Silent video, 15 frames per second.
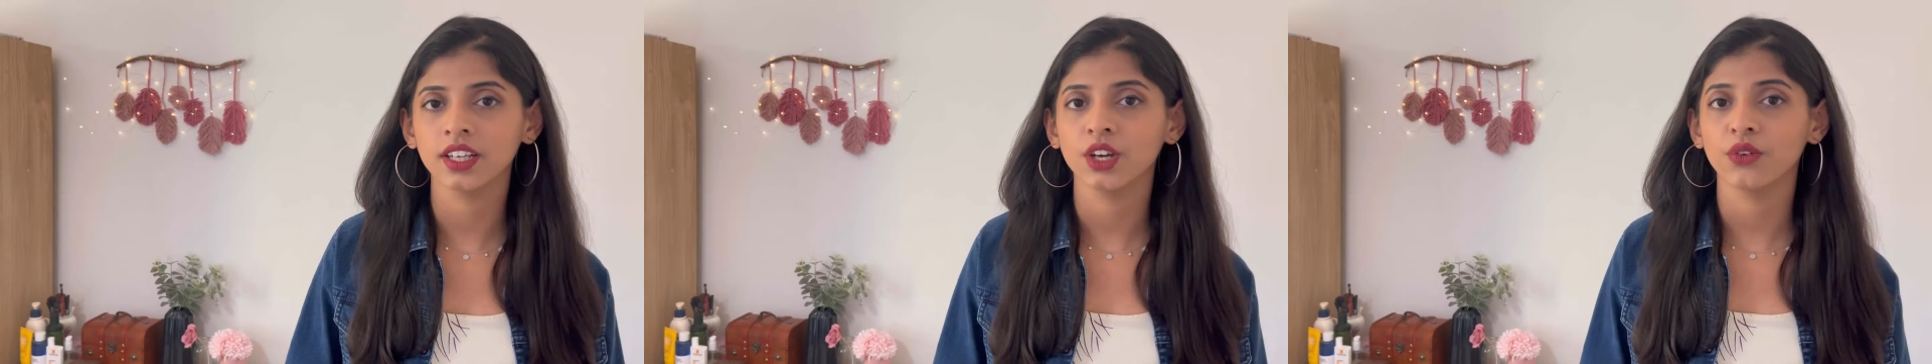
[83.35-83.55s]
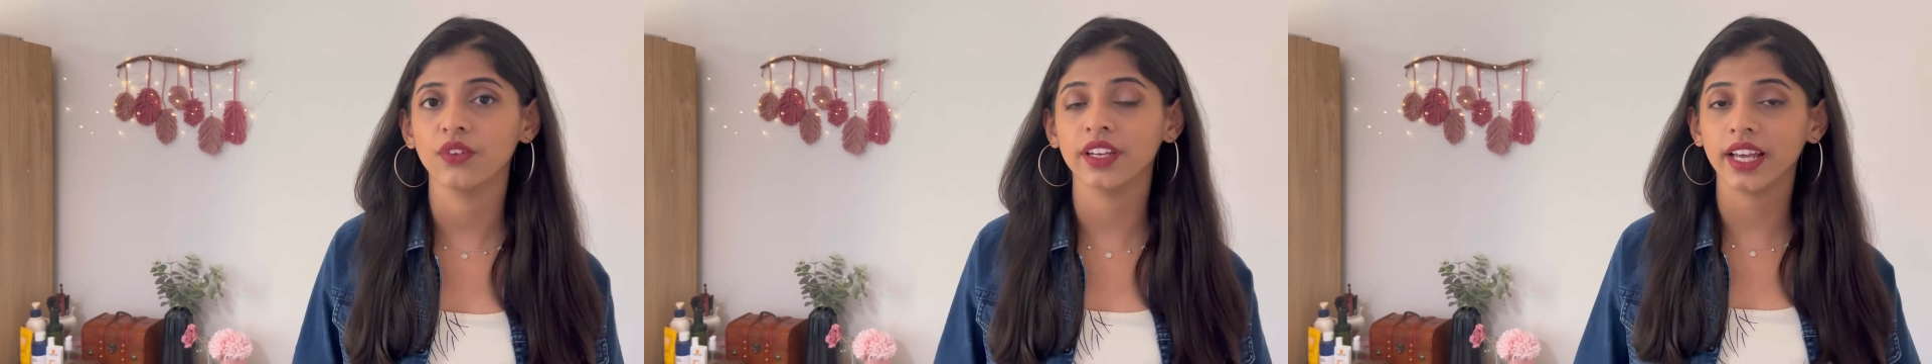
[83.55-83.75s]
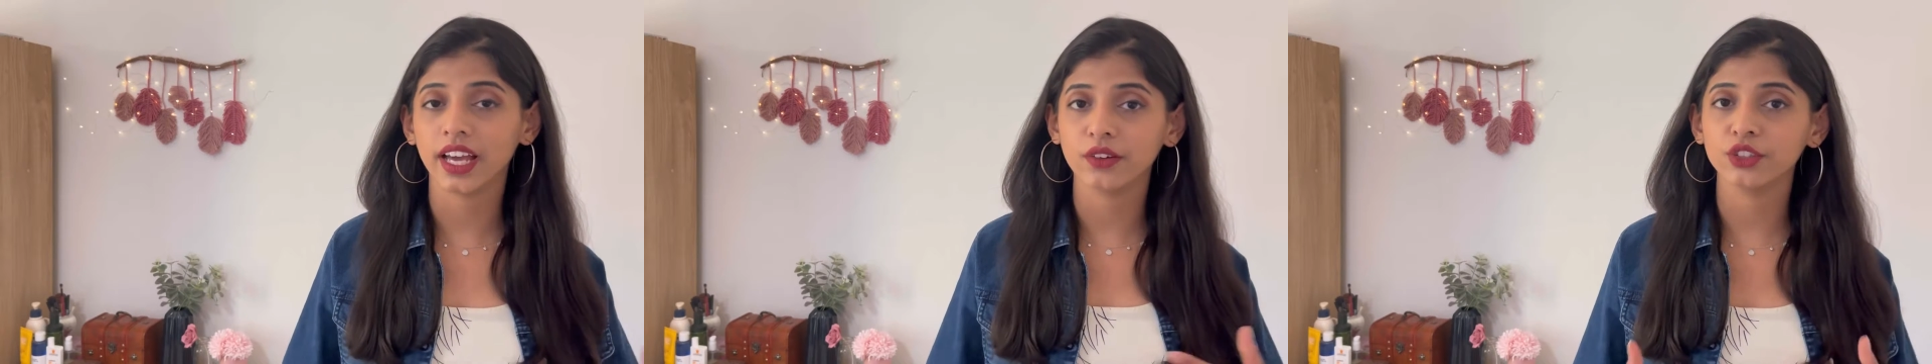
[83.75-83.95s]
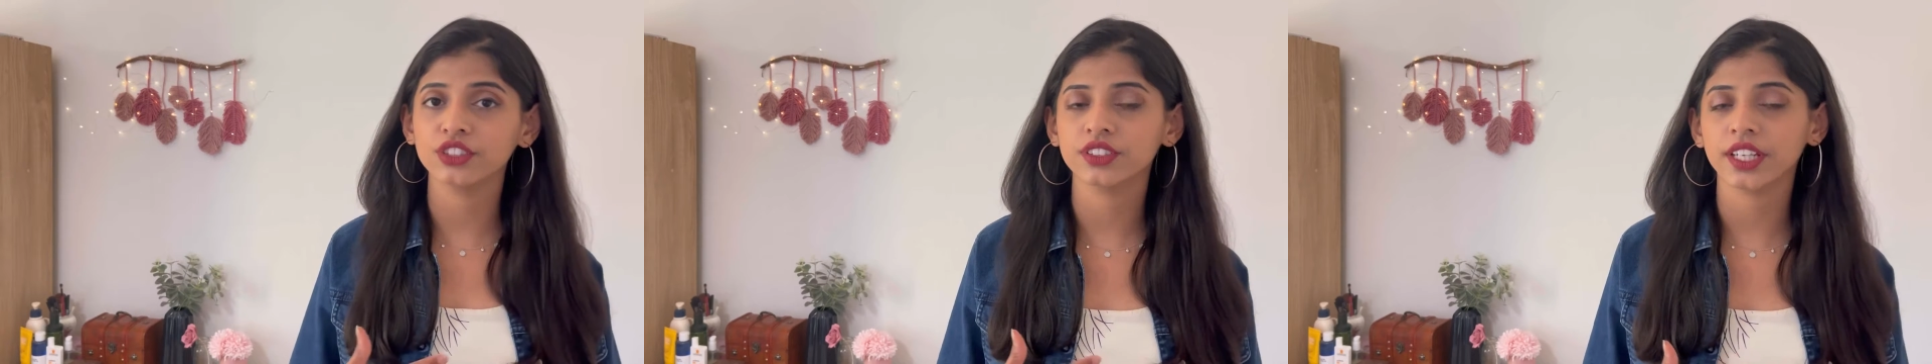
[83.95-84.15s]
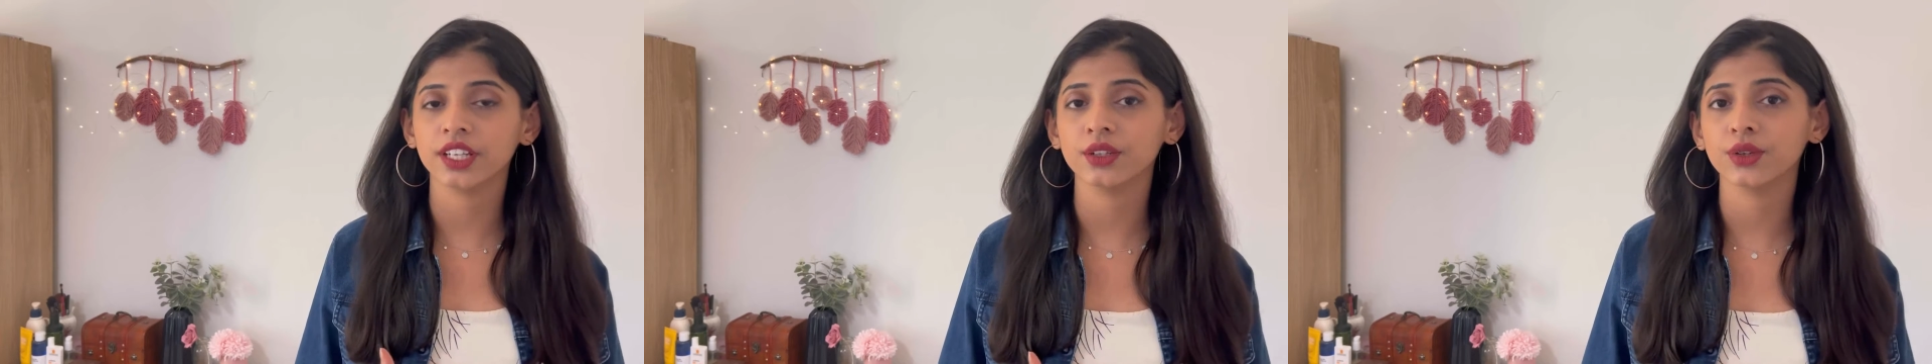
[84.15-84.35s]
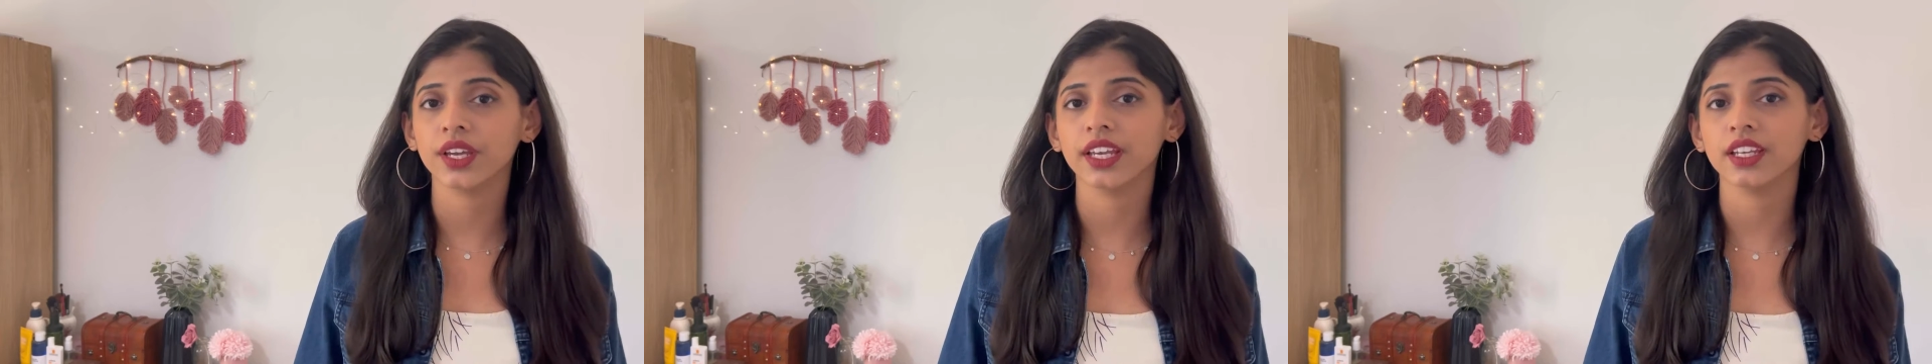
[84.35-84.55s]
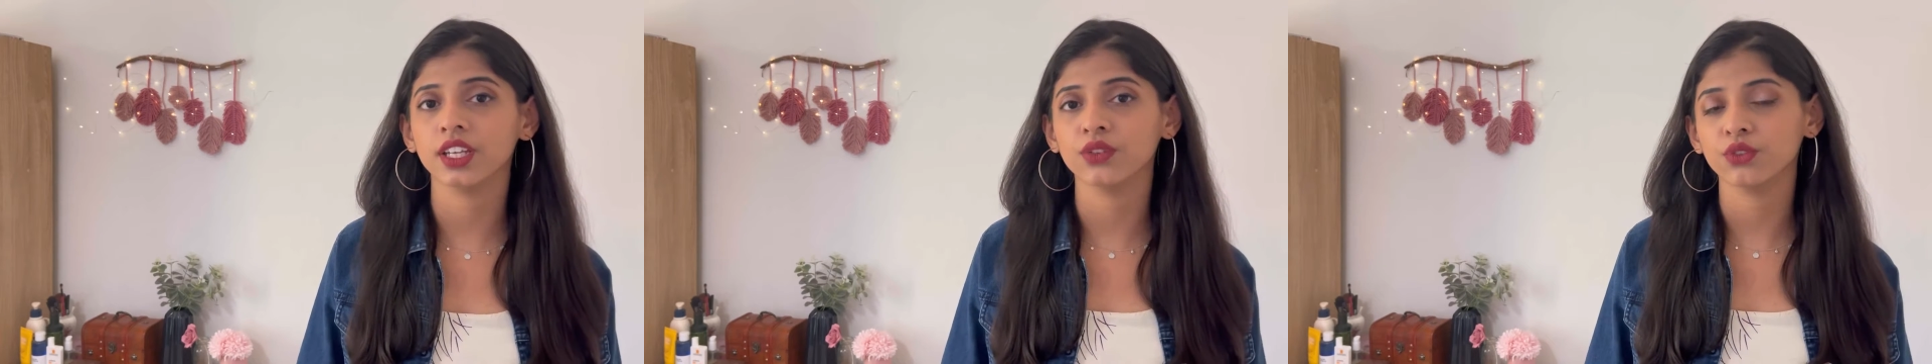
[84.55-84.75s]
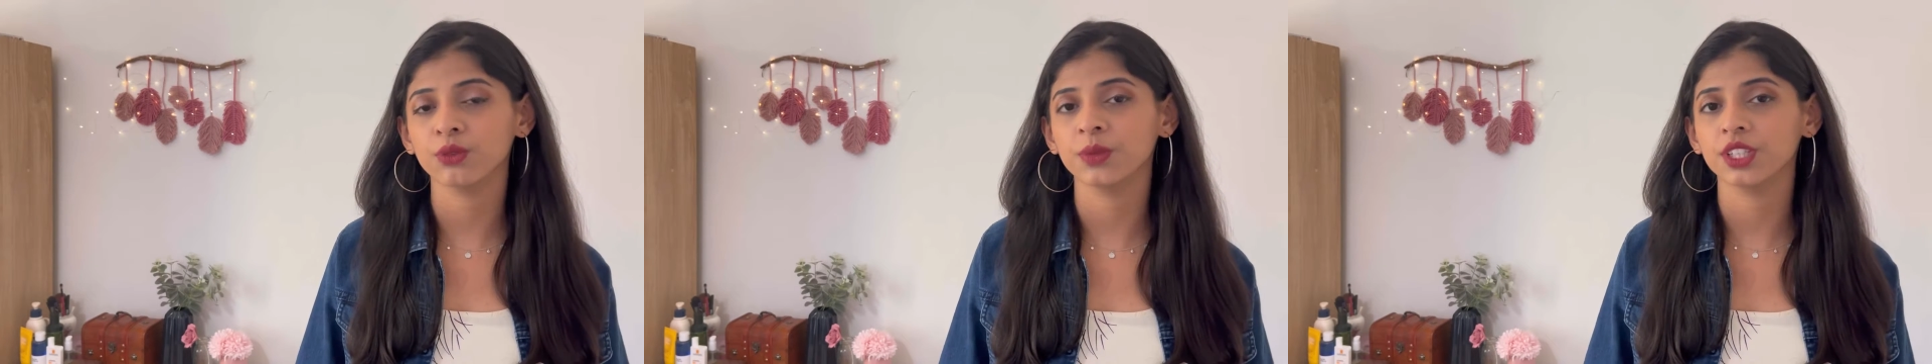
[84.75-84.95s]
When I was trying to get
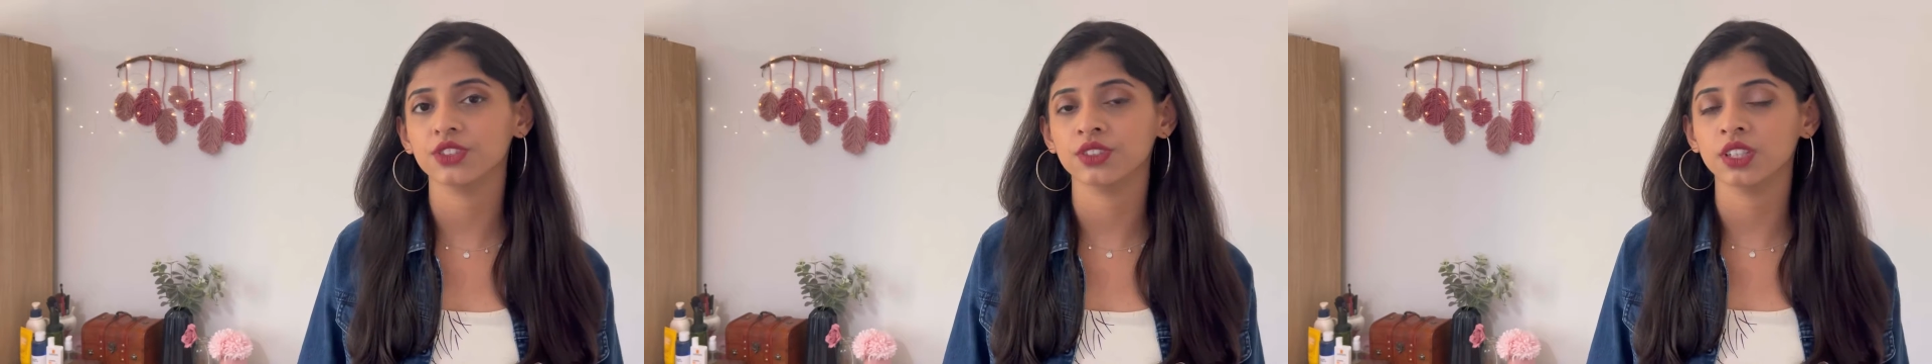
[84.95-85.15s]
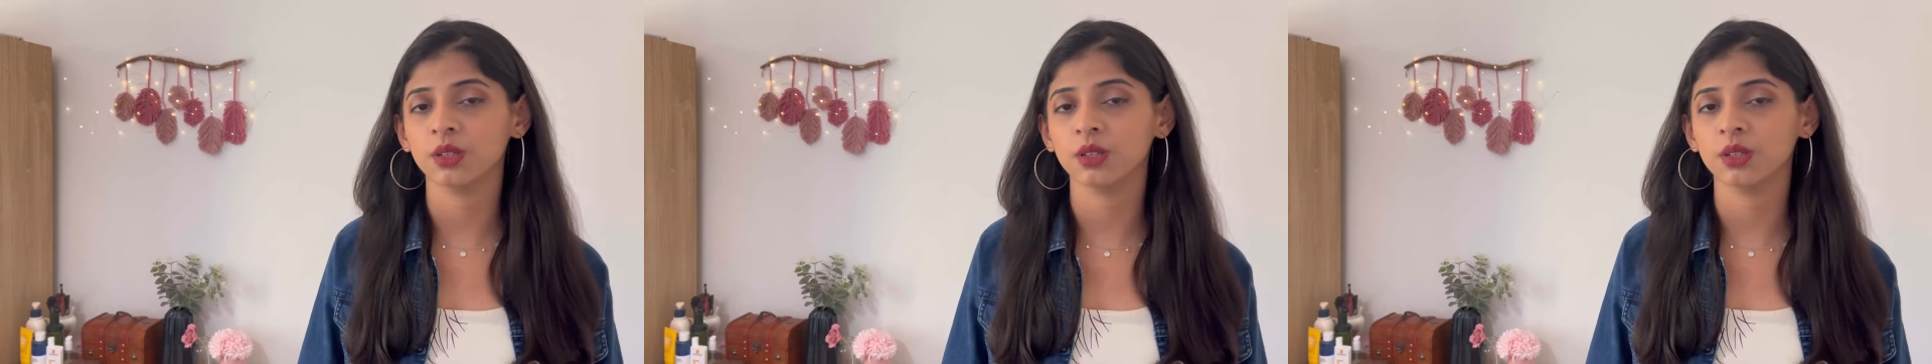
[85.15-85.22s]
information